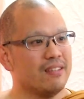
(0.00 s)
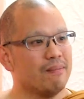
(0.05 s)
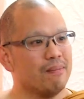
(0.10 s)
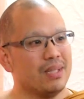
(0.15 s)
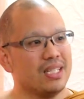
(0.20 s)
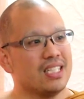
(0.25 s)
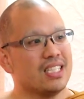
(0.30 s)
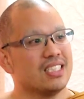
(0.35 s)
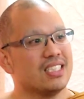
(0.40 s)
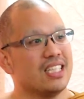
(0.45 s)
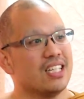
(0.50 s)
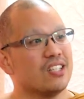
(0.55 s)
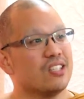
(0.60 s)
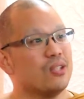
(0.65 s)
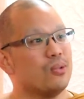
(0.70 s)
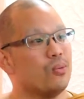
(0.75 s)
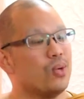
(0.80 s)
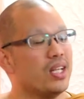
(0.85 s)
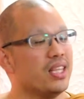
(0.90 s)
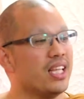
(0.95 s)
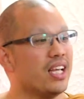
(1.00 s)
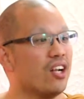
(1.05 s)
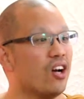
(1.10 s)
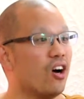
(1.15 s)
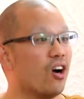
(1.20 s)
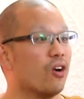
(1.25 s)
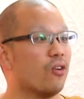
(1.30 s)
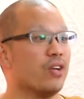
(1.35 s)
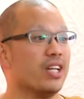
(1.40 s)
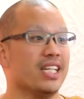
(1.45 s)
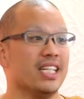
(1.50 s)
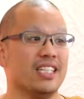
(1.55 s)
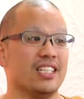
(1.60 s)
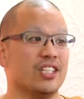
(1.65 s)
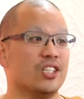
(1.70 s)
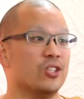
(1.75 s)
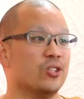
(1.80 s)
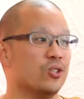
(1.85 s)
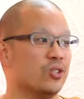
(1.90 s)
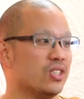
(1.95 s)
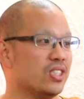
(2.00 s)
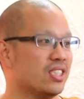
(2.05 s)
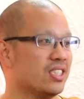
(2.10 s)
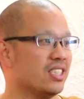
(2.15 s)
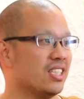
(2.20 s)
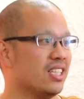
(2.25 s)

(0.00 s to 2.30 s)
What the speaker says: because they're the one that already knows.